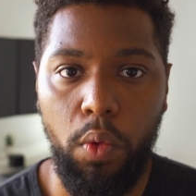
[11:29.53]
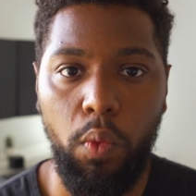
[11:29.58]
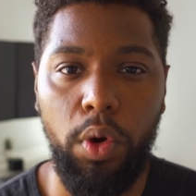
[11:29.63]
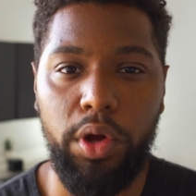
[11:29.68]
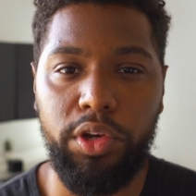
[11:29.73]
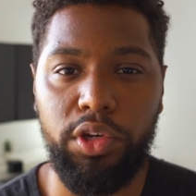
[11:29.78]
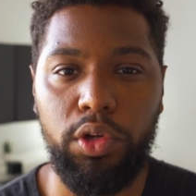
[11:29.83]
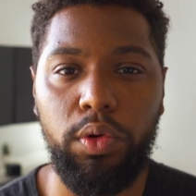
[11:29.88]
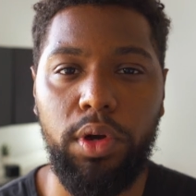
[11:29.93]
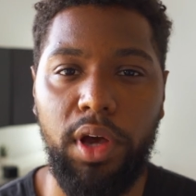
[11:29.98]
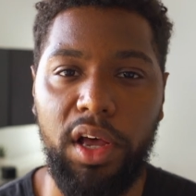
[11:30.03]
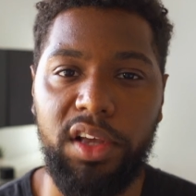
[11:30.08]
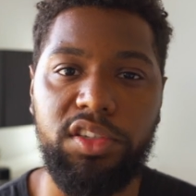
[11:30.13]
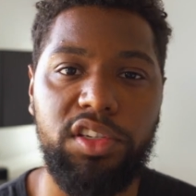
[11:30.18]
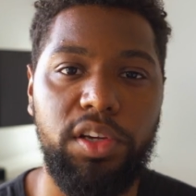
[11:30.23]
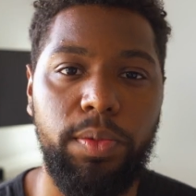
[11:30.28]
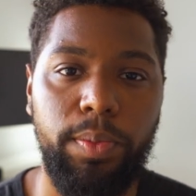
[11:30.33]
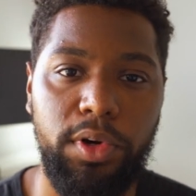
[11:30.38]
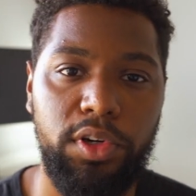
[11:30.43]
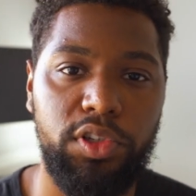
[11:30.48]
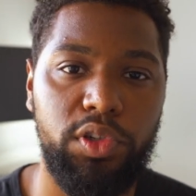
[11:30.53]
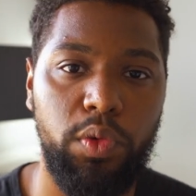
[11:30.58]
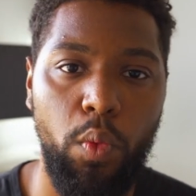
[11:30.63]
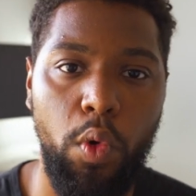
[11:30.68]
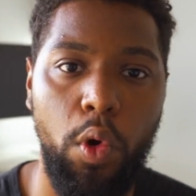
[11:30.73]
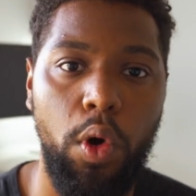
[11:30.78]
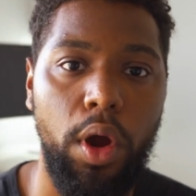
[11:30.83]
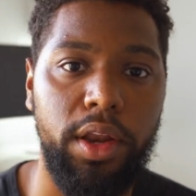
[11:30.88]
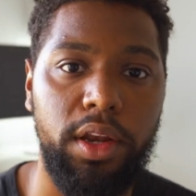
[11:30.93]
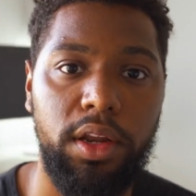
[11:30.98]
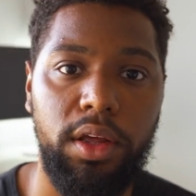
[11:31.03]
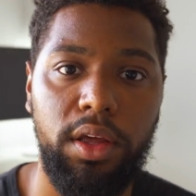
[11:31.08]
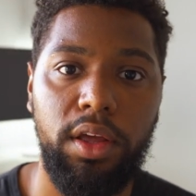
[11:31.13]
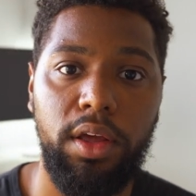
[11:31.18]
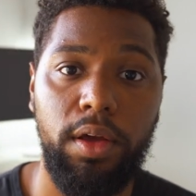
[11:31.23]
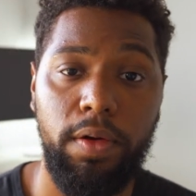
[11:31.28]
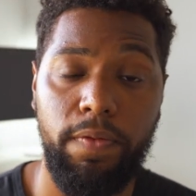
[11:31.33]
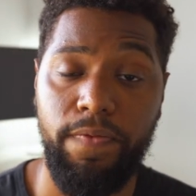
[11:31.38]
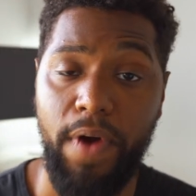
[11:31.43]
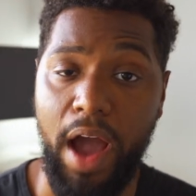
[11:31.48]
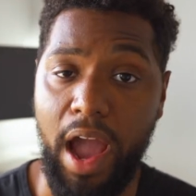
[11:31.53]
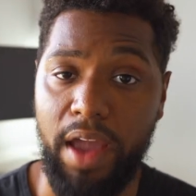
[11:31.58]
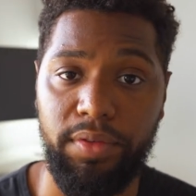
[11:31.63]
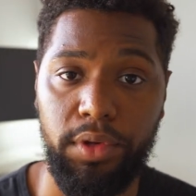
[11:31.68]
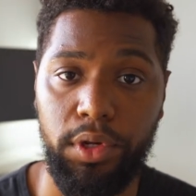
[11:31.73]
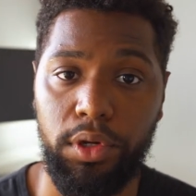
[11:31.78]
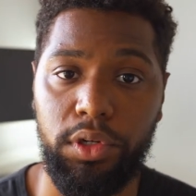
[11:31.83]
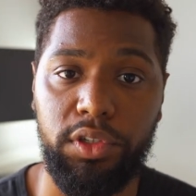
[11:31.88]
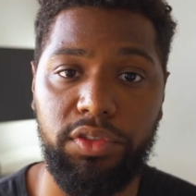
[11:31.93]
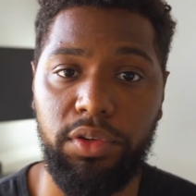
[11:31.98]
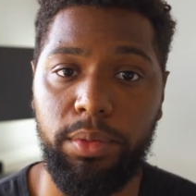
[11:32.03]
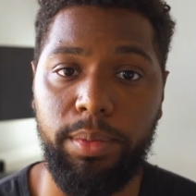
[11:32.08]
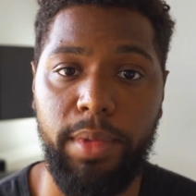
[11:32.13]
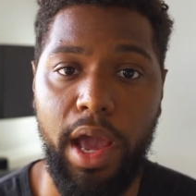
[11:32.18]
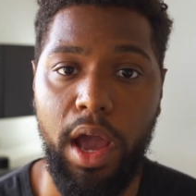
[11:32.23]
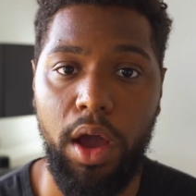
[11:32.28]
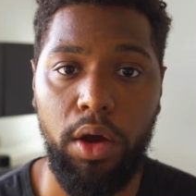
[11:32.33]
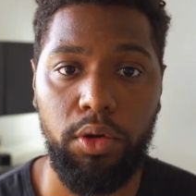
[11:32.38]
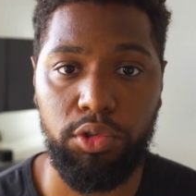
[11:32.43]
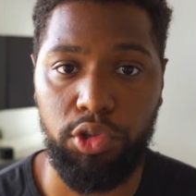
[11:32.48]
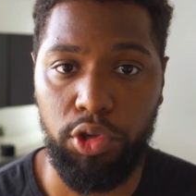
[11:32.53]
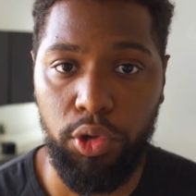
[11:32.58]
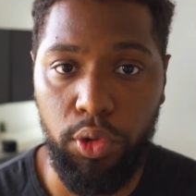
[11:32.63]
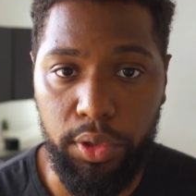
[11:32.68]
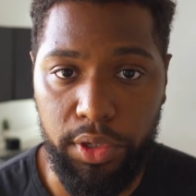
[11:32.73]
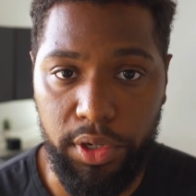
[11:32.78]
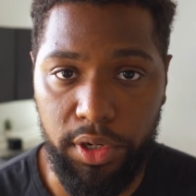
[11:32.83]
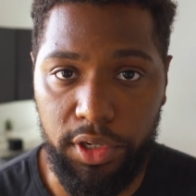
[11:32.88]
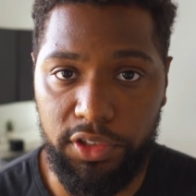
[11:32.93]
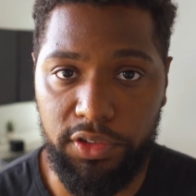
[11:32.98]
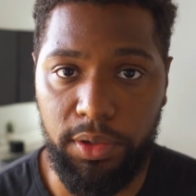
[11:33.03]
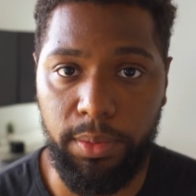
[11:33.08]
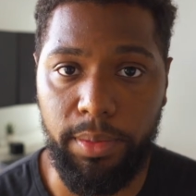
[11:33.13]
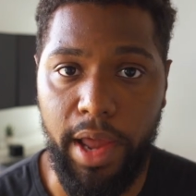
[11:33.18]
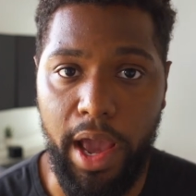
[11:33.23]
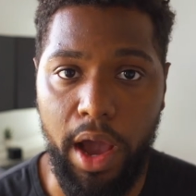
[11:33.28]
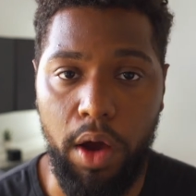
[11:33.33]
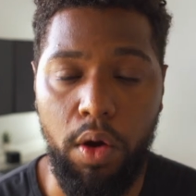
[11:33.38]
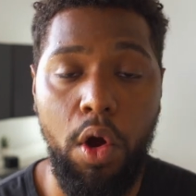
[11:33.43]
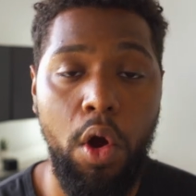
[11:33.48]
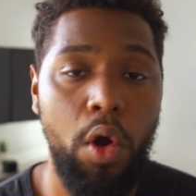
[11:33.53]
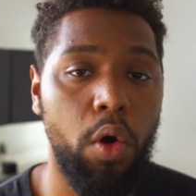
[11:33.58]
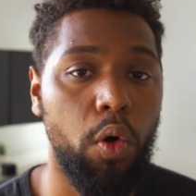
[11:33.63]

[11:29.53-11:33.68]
What do customers want 5 years from now, 2 years from now?